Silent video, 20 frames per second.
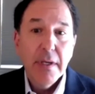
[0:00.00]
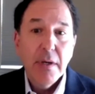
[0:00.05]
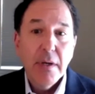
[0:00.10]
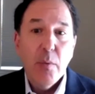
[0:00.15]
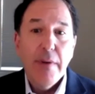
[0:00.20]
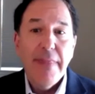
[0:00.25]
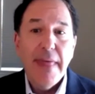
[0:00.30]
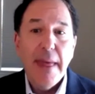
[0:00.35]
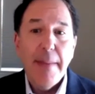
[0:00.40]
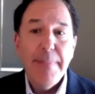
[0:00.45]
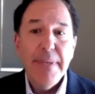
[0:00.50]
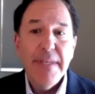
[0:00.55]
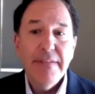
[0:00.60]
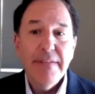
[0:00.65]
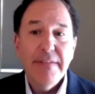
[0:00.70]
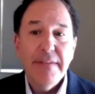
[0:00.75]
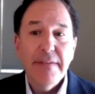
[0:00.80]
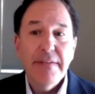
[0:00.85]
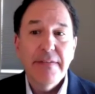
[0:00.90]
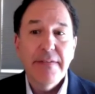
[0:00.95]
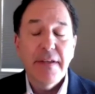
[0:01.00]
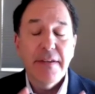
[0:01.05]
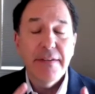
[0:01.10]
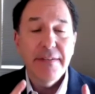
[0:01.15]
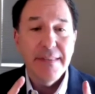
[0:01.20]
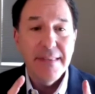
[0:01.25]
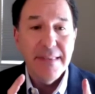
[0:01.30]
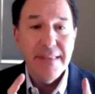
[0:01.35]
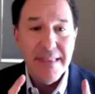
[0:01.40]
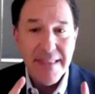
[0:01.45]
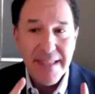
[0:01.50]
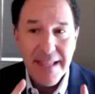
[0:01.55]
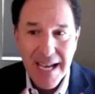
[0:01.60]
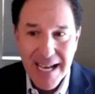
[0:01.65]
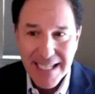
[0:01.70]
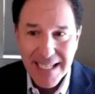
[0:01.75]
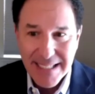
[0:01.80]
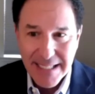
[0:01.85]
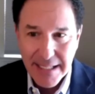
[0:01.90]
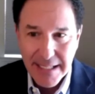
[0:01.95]
when that business does
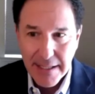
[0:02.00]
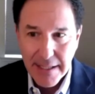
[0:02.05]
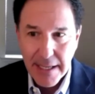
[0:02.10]
not